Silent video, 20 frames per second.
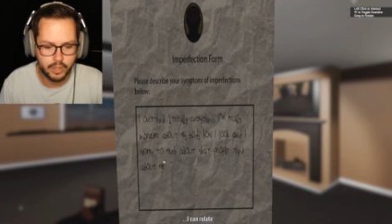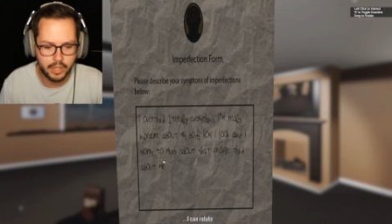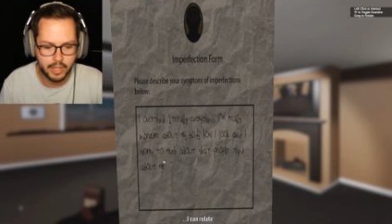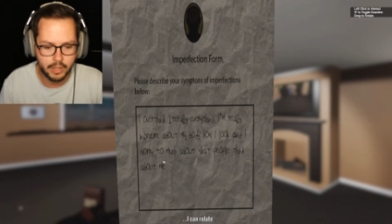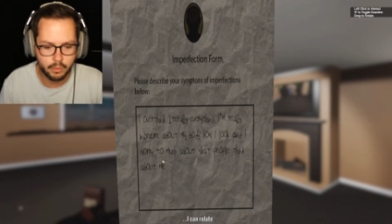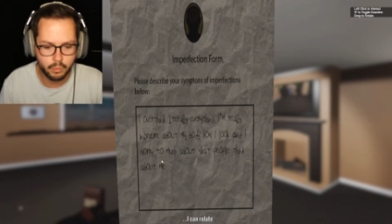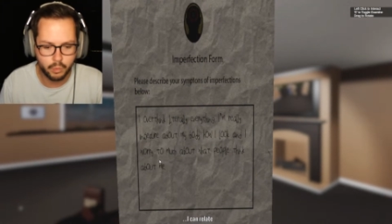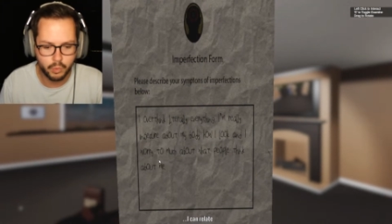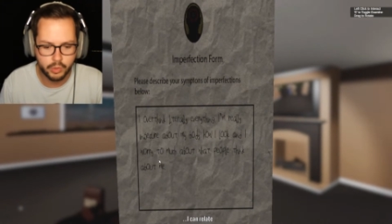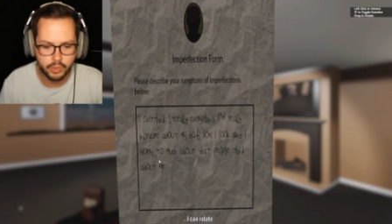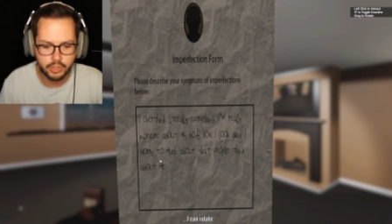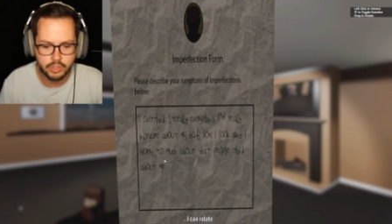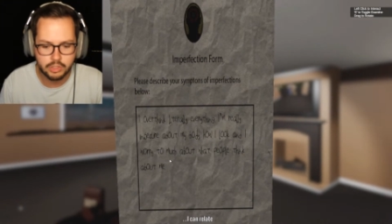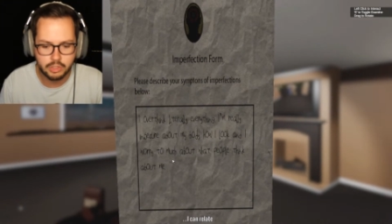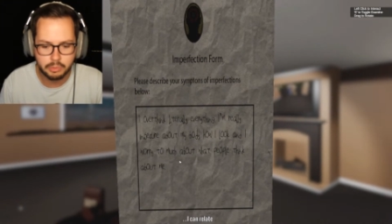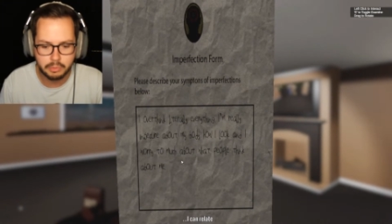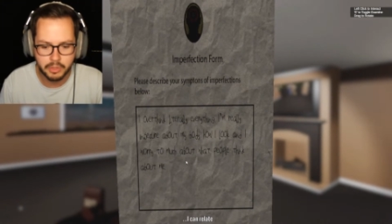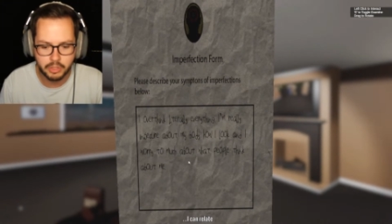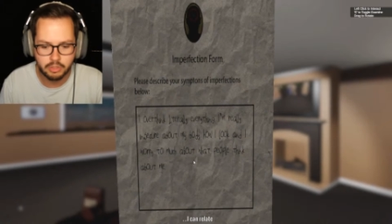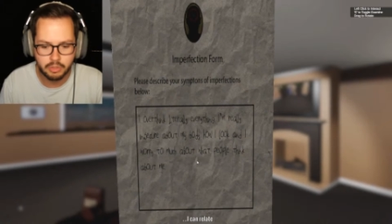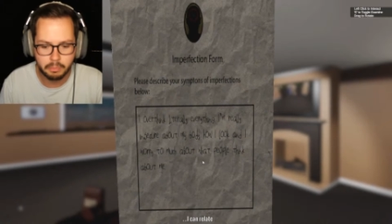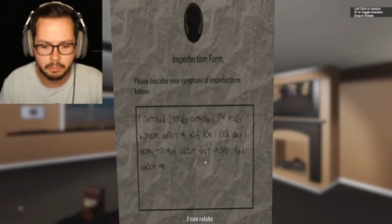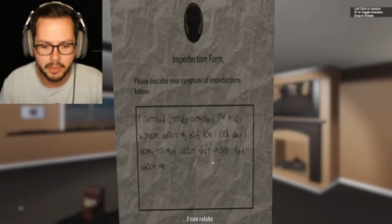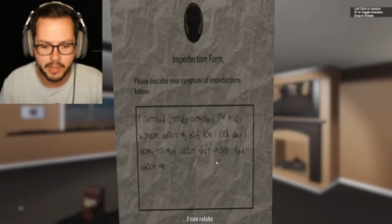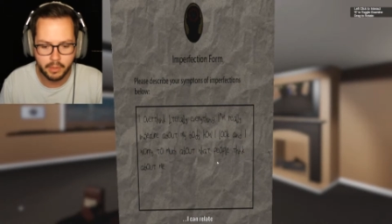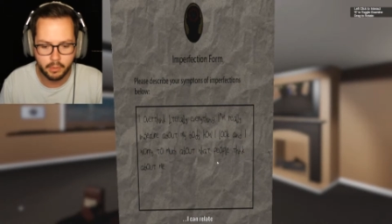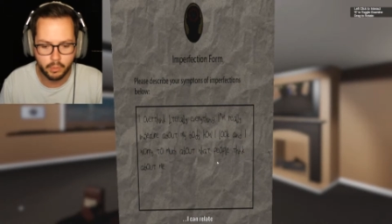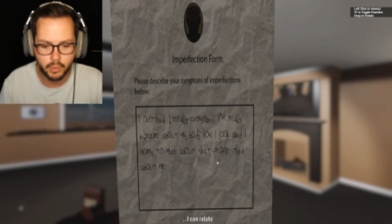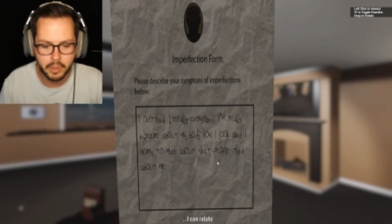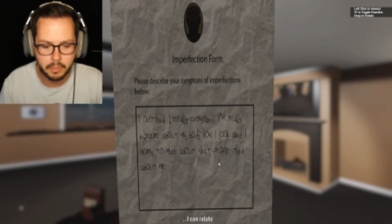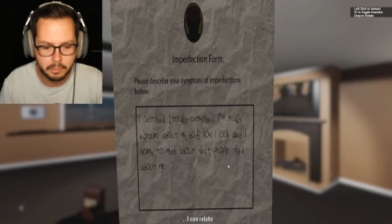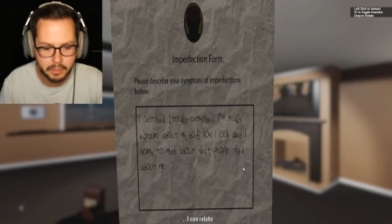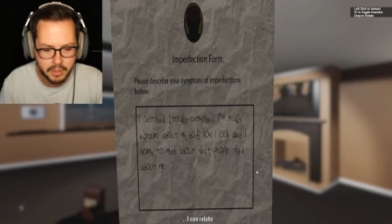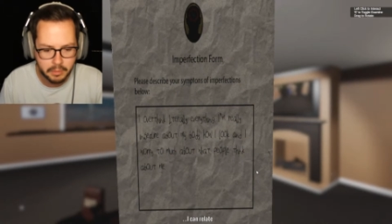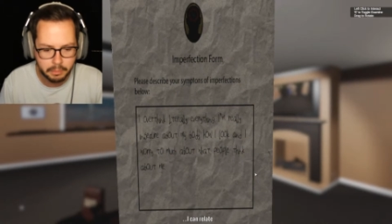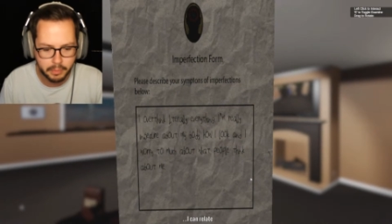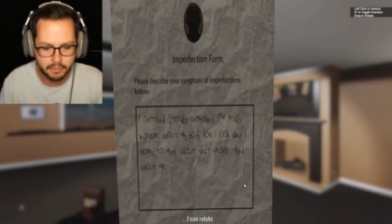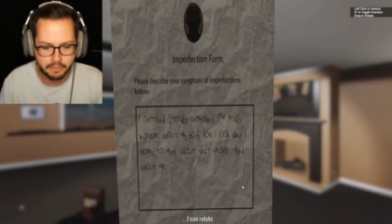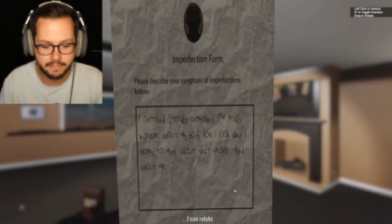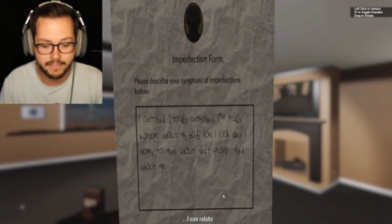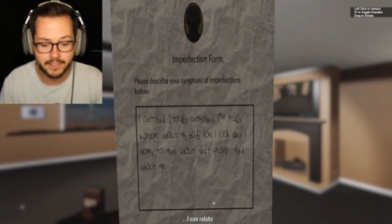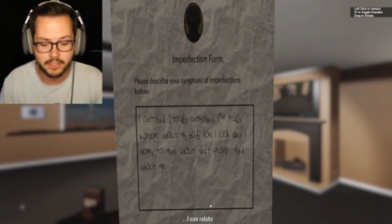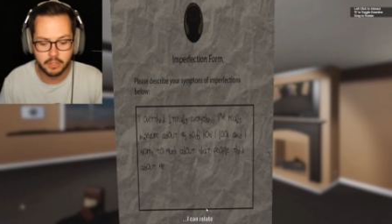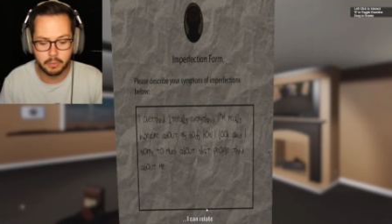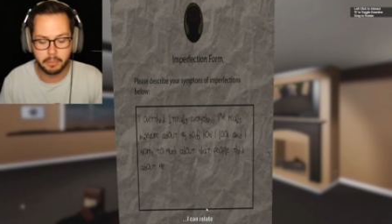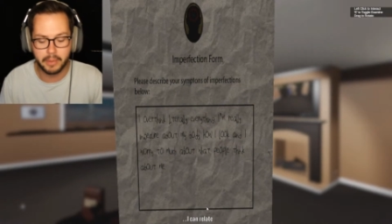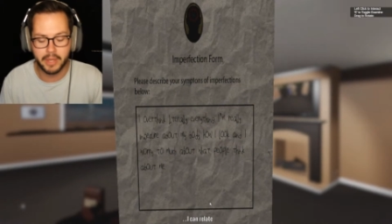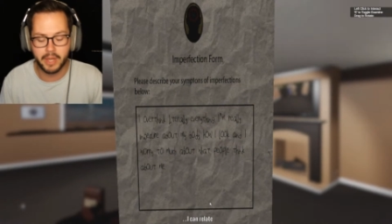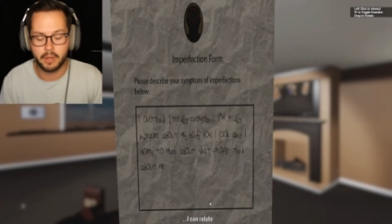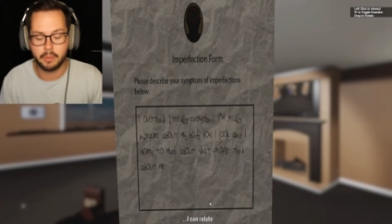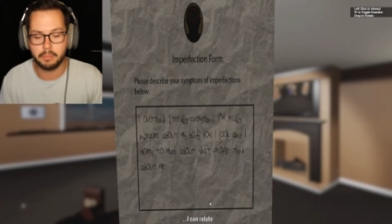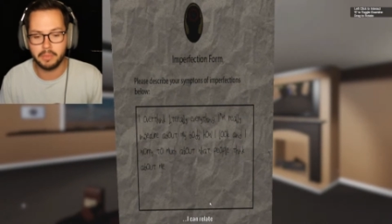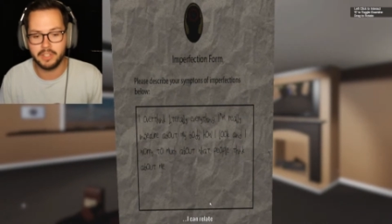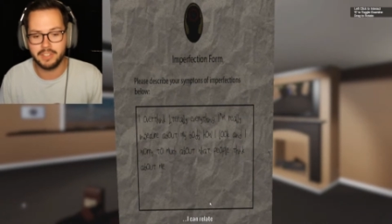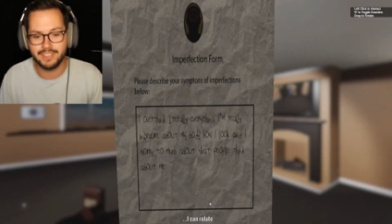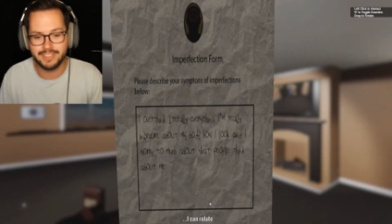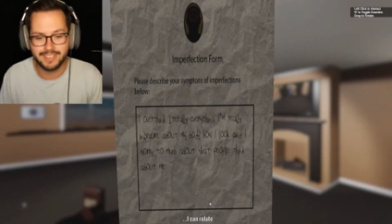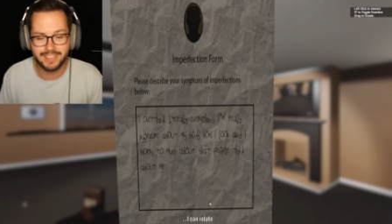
I worry too much about what people think about me.